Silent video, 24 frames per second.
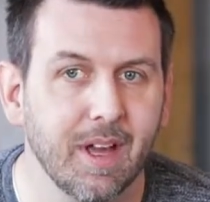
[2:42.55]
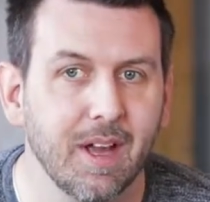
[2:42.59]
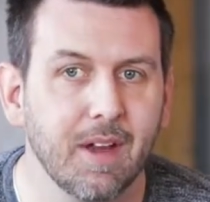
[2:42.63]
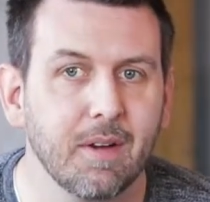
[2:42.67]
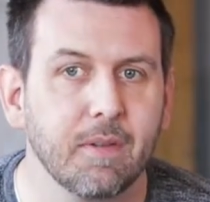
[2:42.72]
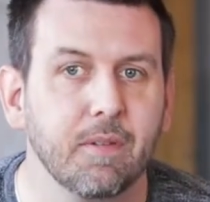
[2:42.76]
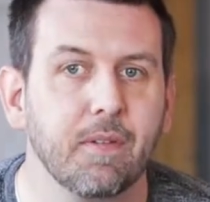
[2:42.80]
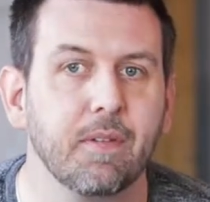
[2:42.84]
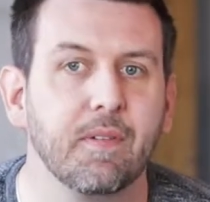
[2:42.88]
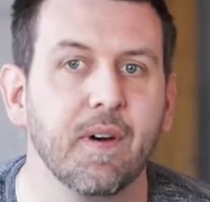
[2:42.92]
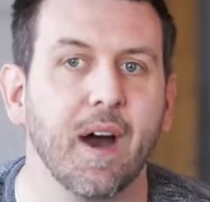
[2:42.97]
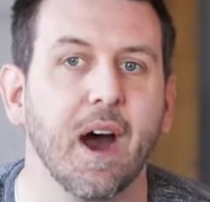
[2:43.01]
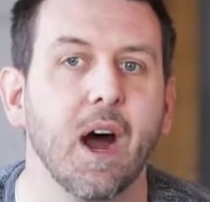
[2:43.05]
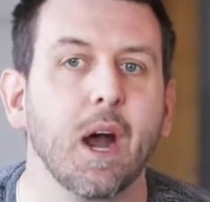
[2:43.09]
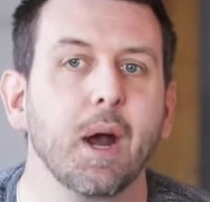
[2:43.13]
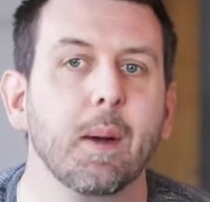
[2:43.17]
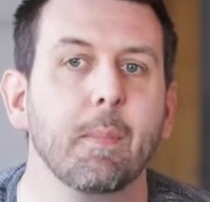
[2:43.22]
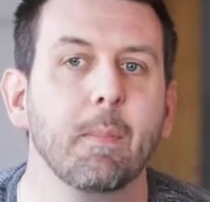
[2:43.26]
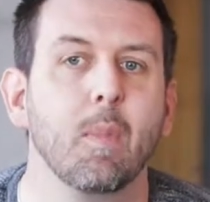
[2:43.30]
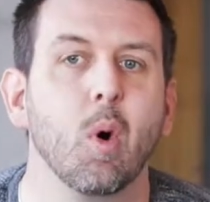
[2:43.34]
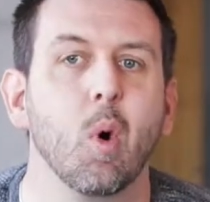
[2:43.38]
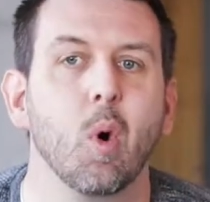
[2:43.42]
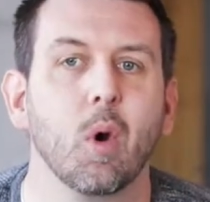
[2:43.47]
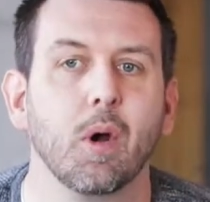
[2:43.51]
far
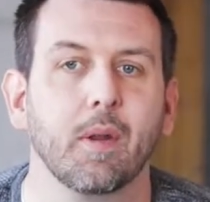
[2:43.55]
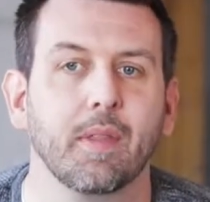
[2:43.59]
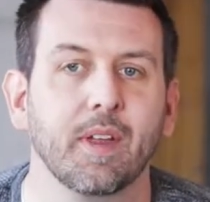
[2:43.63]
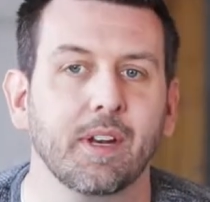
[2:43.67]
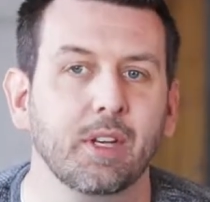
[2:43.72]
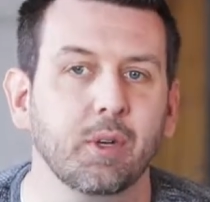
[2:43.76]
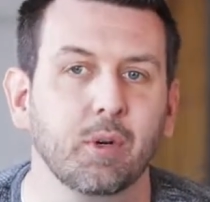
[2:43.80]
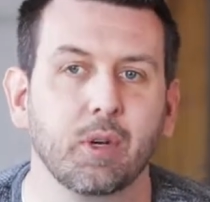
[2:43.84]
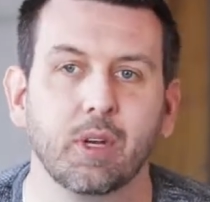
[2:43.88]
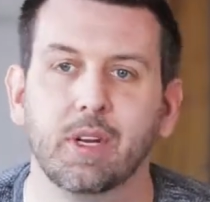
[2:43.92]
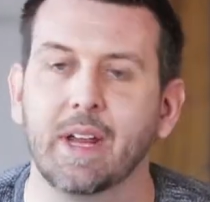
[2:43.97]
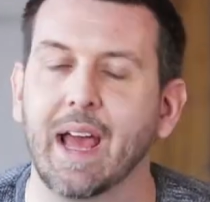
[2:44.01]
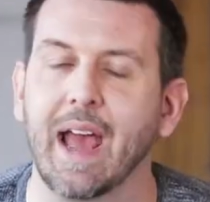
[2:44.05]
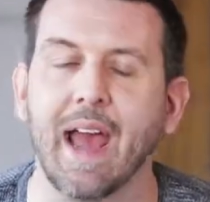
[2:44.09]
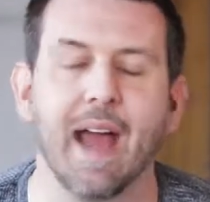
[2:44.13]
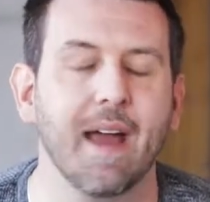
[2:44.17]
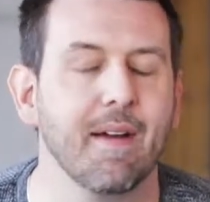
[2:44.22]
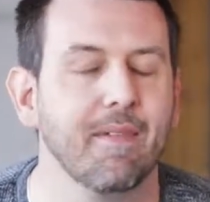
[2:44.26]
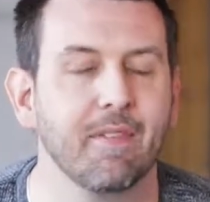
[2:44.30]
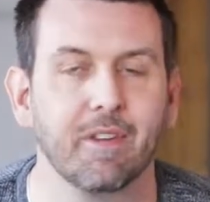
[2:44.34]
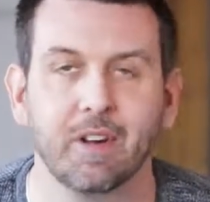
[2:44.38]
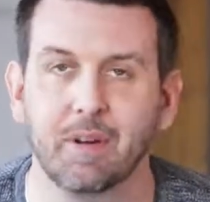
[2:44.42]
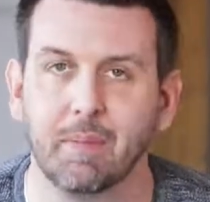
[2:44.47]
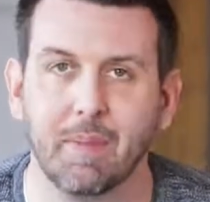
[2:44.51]
more than you could
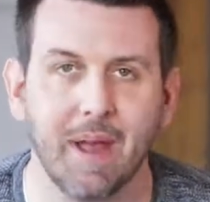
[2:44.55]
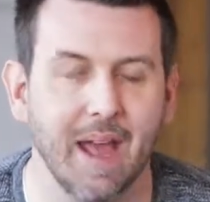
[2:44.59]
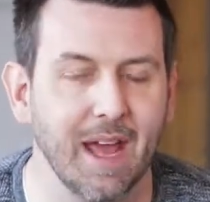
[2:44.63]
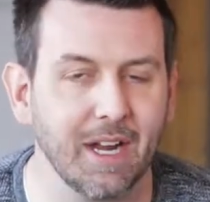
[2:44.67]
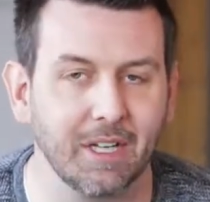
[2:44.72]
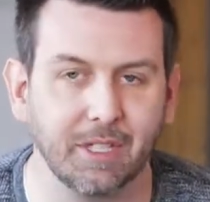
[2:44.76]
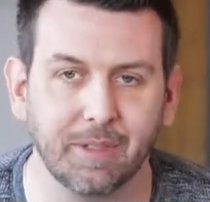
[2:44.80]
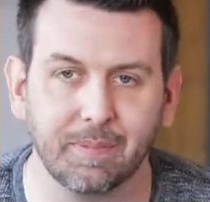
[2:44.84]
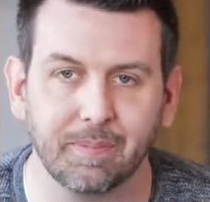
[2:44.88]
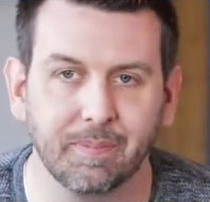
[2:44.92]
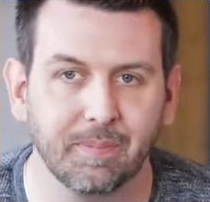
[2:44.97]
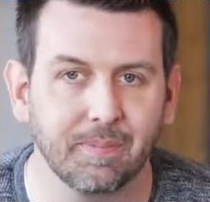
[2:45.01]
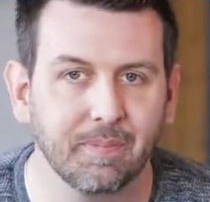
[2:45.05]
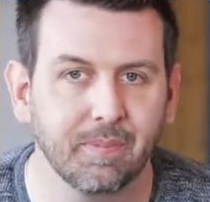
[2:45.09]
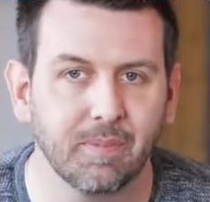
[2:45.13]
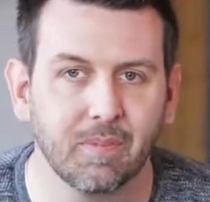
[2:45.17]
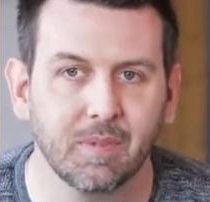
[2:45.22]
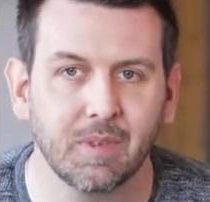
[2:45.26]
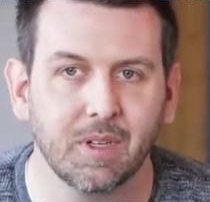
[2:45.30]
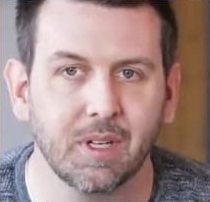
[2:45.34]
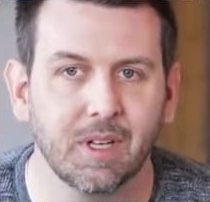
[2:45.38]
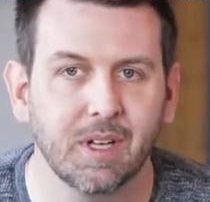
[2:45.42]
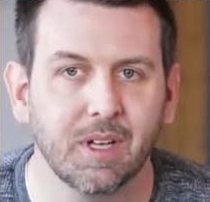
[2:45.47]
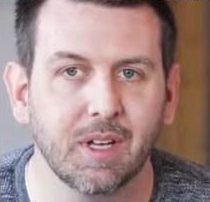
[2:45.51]
ever imagine,
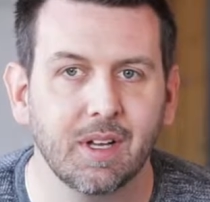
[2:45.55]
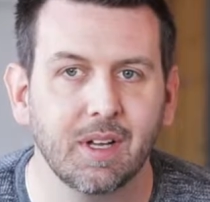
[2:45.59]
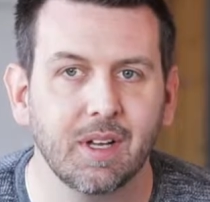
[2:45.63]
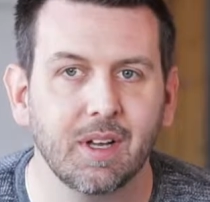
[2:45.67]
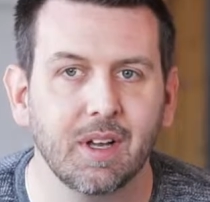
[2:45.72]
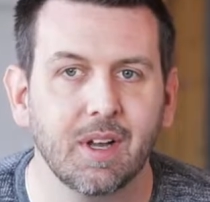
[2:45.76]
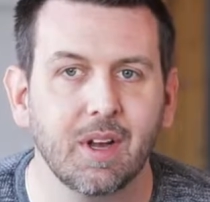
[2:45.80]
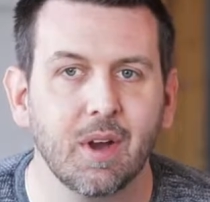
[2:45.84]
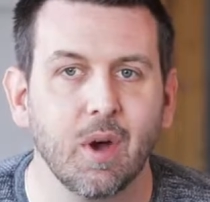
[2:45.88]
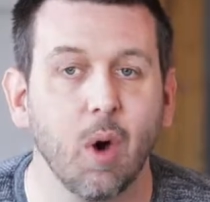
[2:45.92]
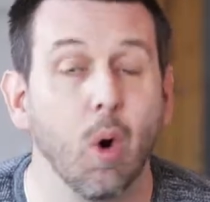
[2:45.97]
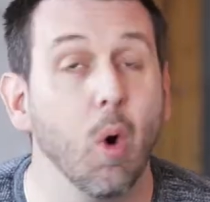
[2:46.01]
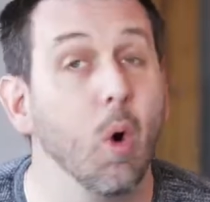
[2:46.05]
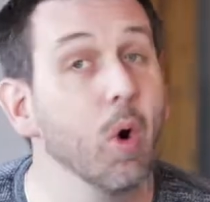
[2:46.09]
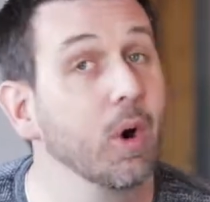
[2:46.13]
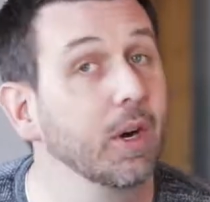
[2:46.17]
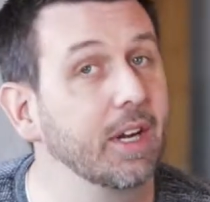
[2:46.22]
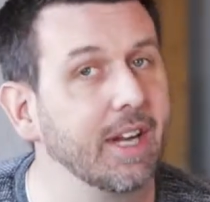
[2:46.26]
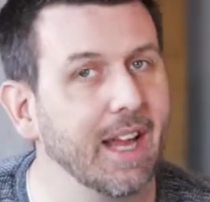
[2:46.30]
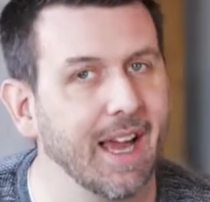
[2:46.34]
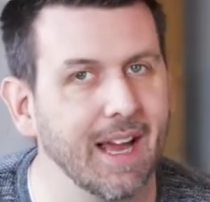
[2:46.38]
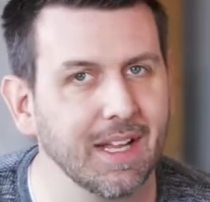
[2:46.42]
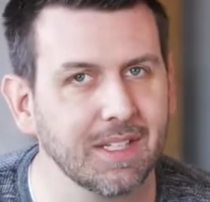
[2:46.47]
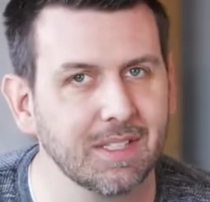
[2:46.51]
or
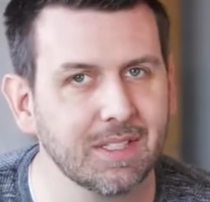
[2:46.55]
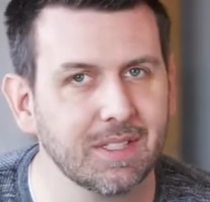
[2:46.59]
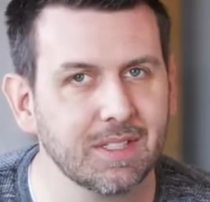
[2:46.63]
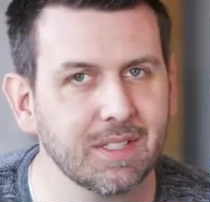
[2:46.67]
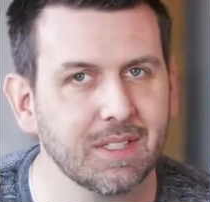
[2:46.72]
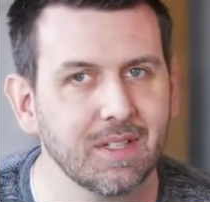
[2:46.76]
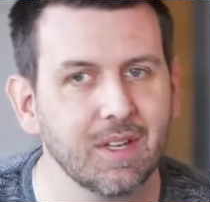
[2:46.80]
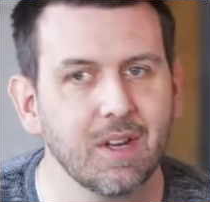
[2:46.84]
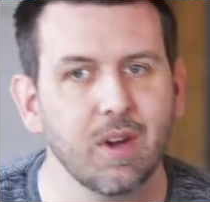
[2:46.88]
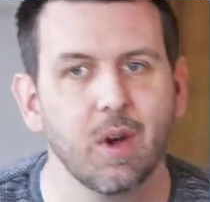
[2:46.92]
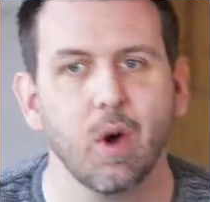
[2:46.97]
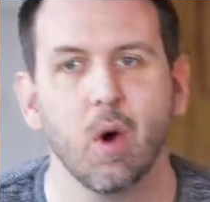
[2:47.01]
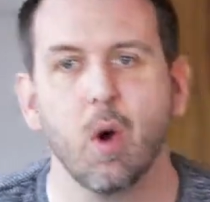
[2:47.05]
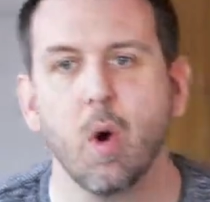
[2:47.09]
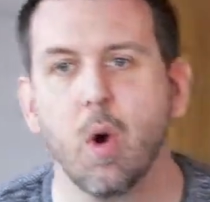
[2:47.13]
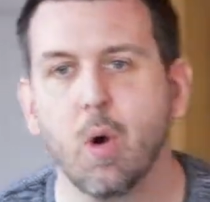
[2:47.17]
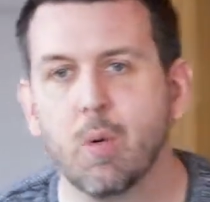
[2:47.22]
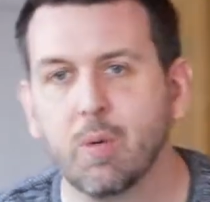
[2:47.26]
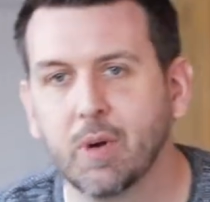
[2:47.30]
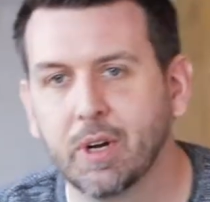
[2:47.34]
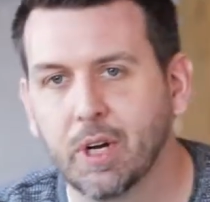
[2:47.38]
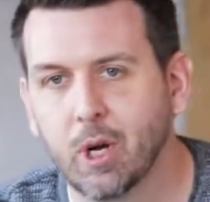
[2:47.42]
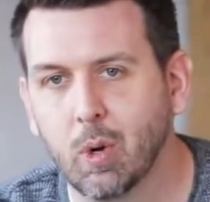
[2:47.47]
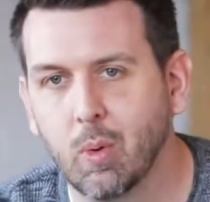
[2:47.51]
guess, or
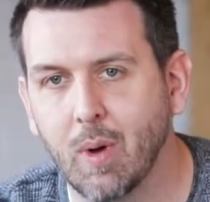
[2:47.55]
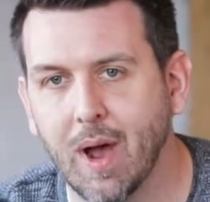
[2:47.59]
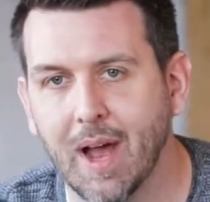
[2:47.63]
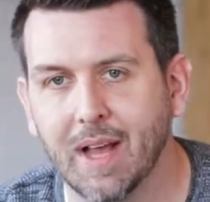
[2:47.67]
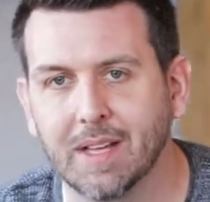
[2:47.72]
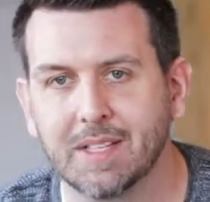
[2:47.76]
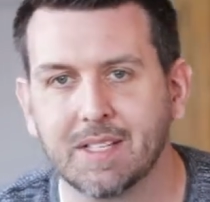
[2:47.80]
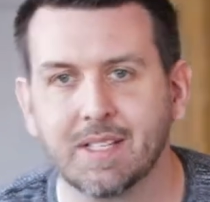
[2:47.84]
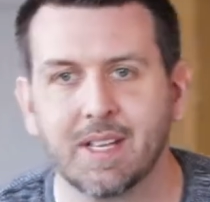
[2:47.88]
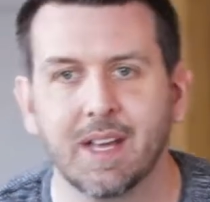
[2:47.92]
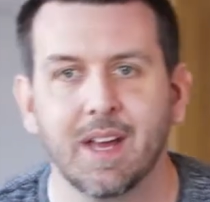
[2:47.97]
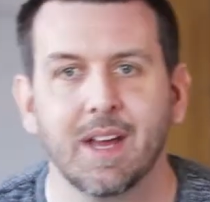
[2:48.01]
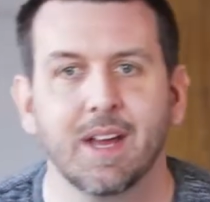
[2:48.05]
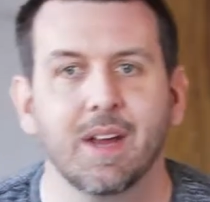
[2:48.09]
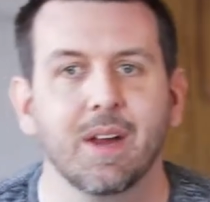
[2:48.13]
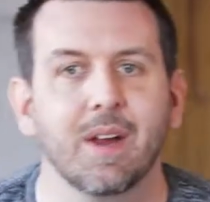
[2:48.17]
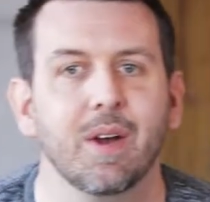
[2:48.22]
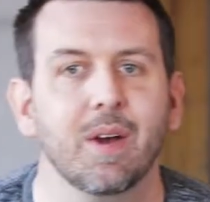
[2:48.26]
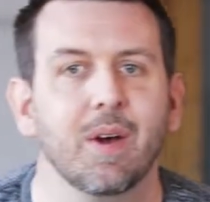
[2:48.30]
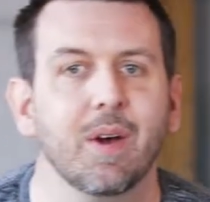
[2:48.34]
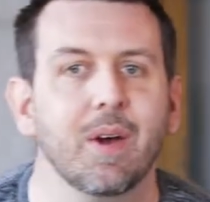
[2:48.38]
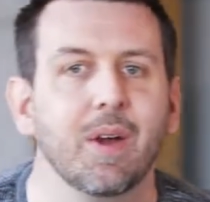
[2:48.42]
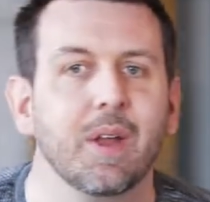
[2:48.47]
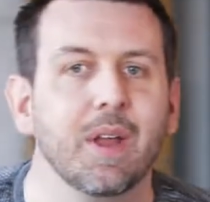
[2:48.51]
request,
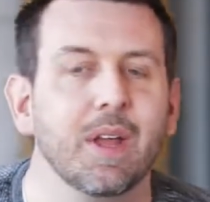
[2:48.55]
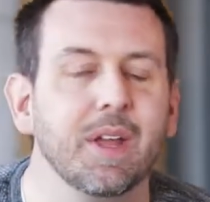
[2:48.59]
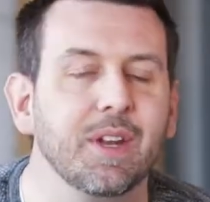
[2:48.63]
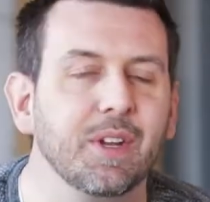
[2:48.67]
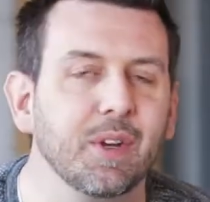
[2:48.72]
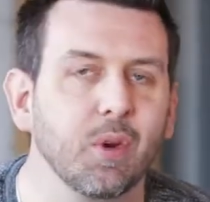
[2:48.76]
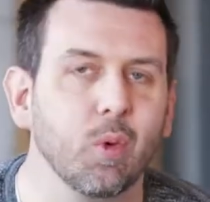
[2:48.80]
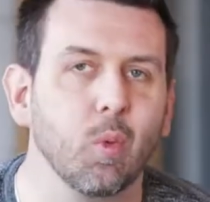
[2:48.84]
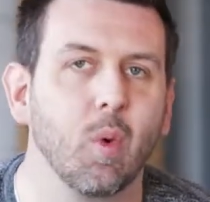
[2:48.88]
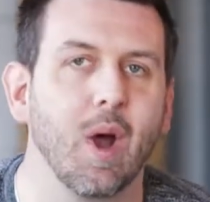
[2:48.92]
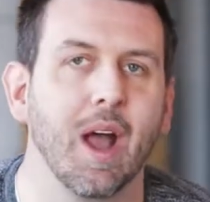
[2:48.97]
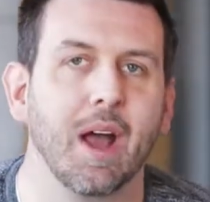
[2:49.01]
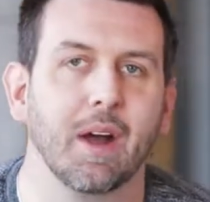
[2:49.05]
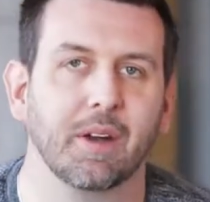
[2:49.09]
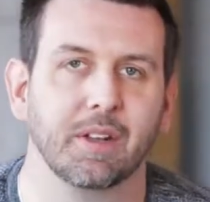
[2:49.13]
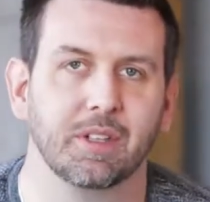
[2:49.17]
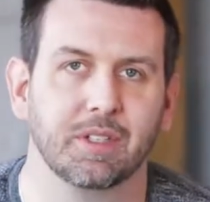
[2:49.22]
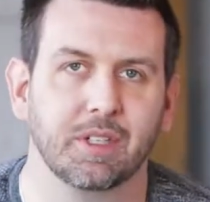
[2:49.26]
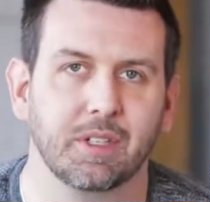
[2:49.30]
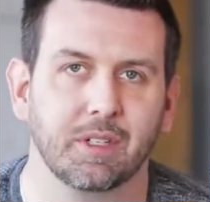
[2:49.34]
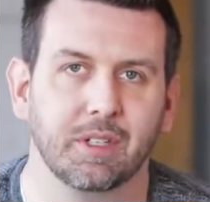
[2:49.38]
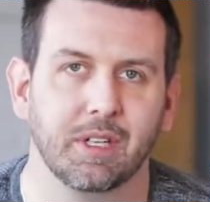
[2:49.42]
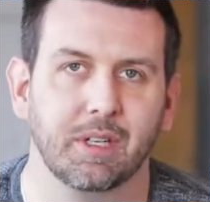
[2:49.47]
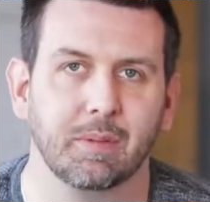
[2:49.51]
in your
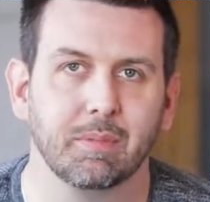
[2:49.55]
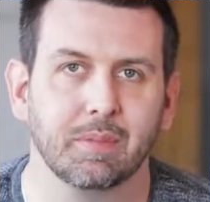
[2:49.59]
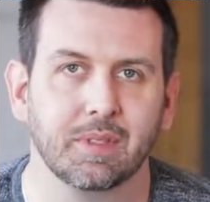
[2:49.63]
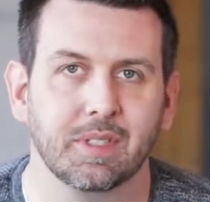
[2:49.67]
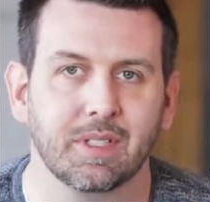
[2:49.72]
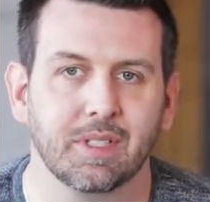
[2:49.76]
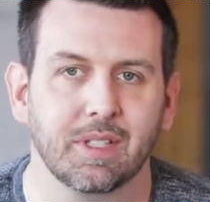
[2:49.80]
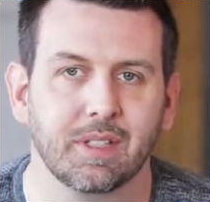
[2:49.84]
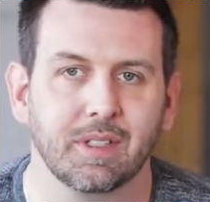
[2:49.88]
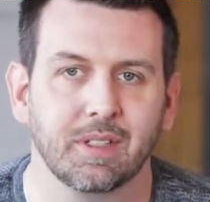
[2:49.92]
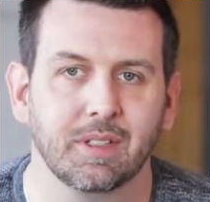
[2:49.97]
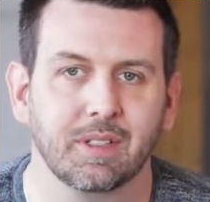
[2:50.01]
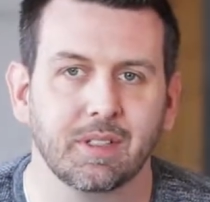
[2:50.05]
wildest dreams.